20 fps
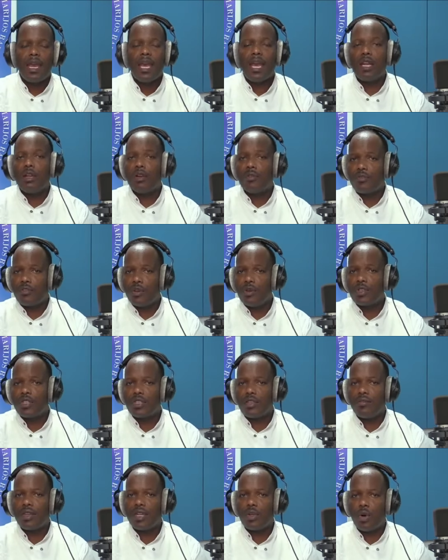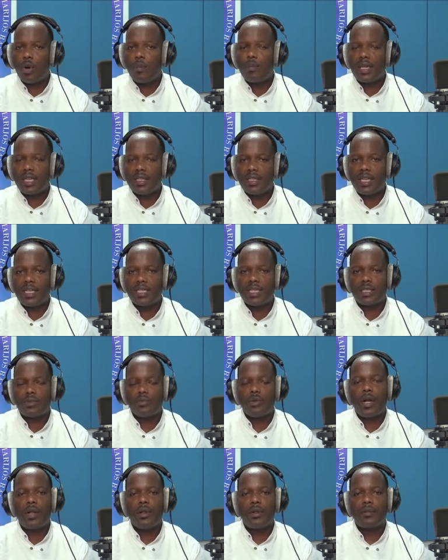And of course, even hopelessness as
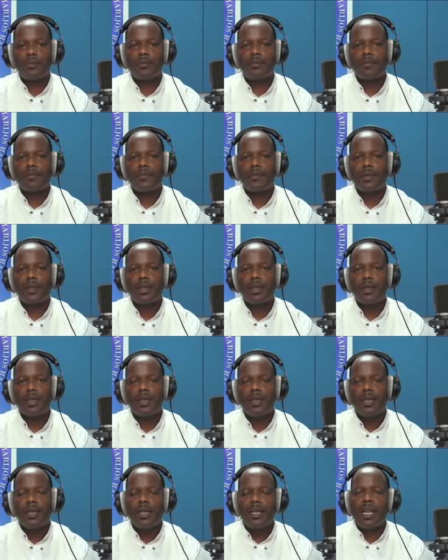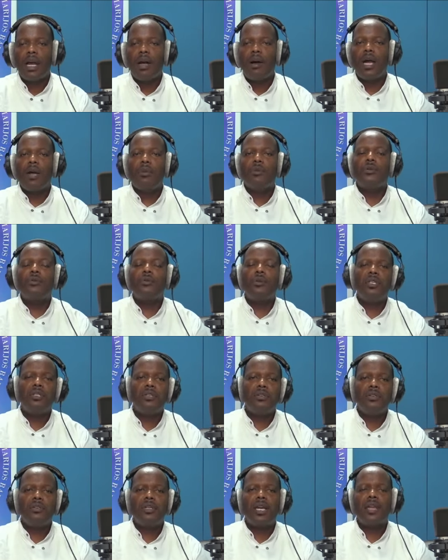well. Now, I would want
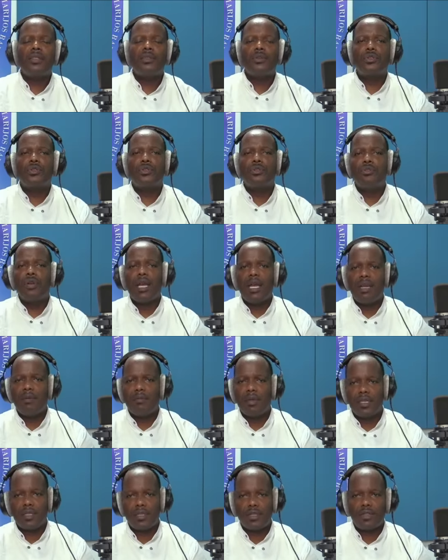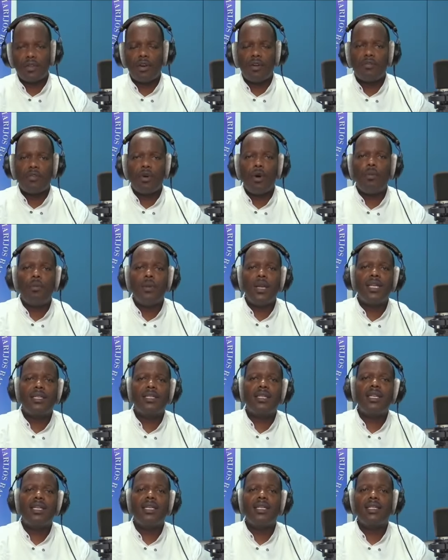to look at those two elements of
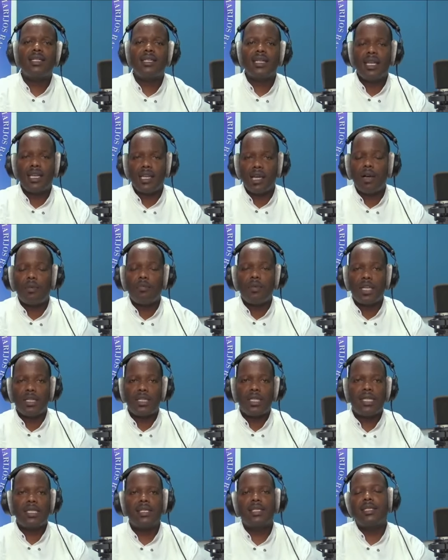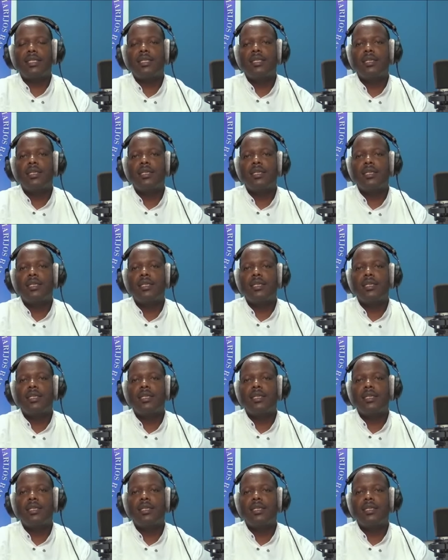hopelessness and helplessness.